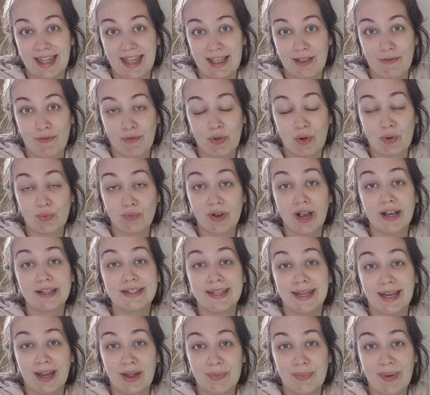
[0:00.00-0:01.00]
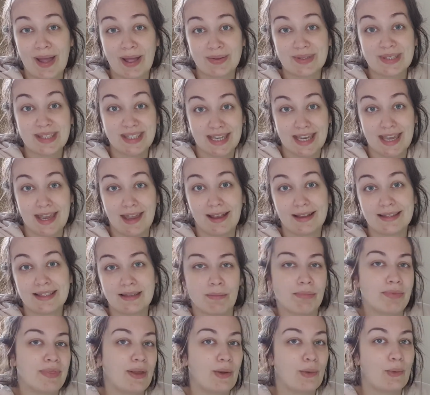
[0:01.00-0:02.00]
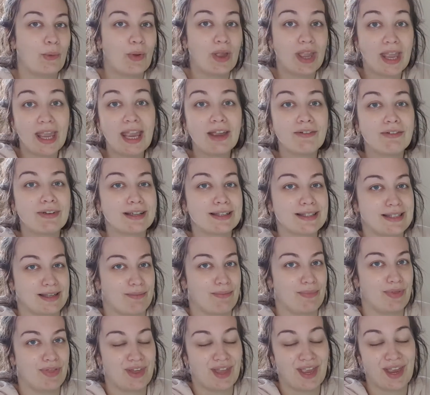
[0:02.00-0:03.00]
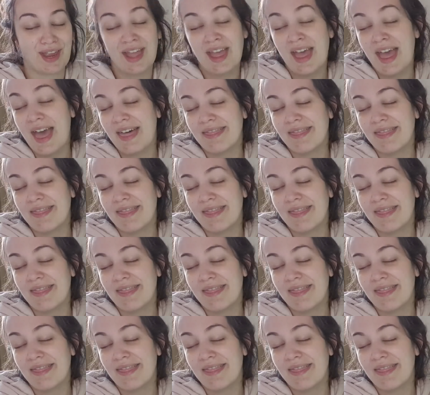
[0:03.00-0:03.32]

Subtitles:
if you're writing about seeing something or hearing something,